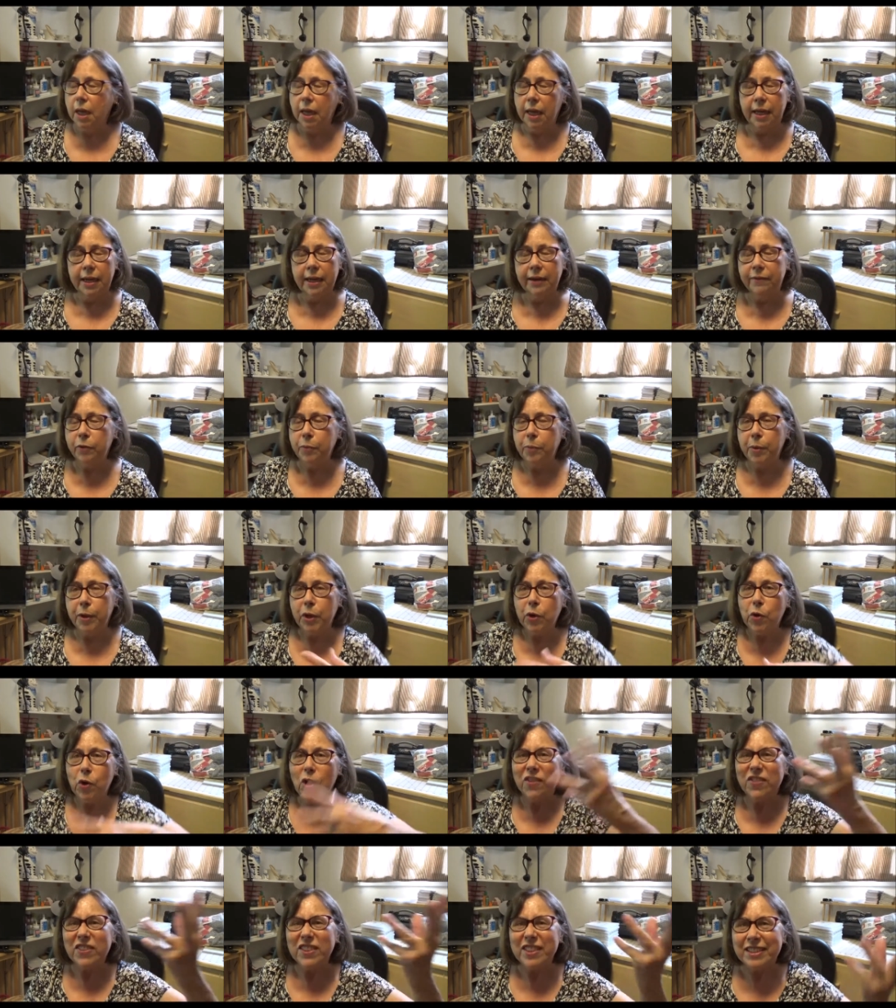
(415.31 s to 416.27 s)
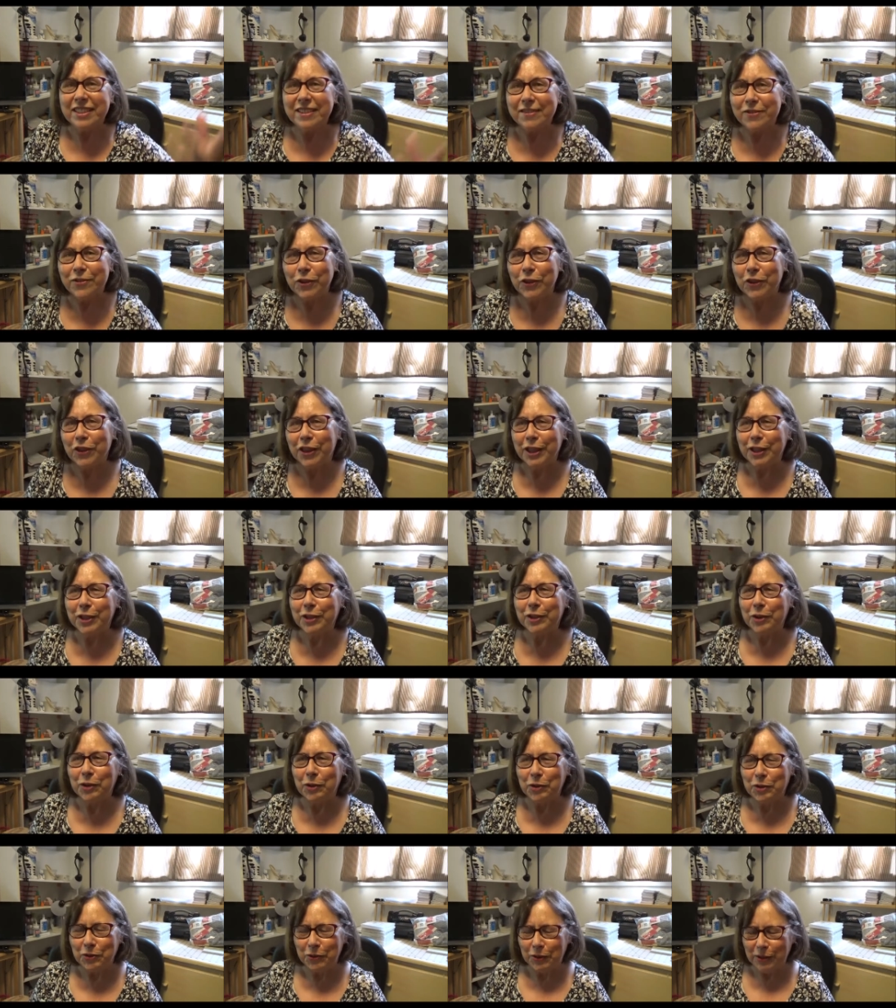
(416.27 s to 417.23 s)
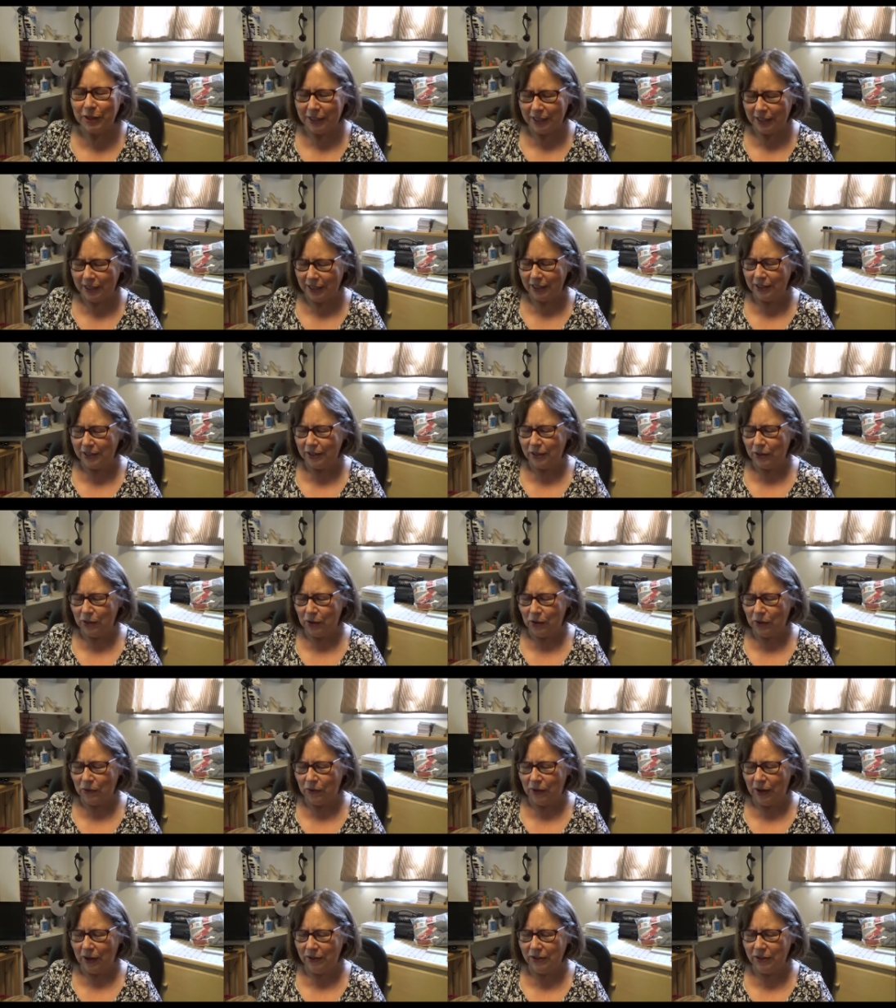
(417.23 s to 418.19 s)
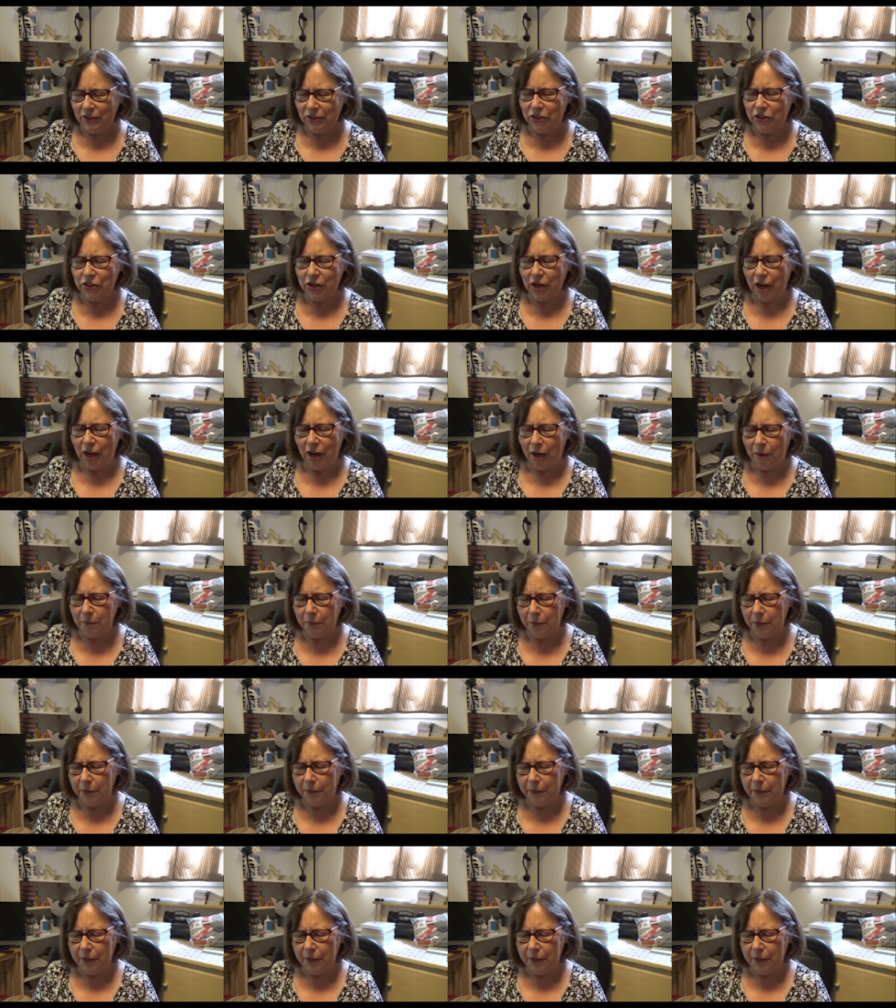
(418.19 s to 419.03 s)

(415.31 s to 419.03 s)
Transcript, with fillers: And everybody offers different things, so it's really nice to go around and shop.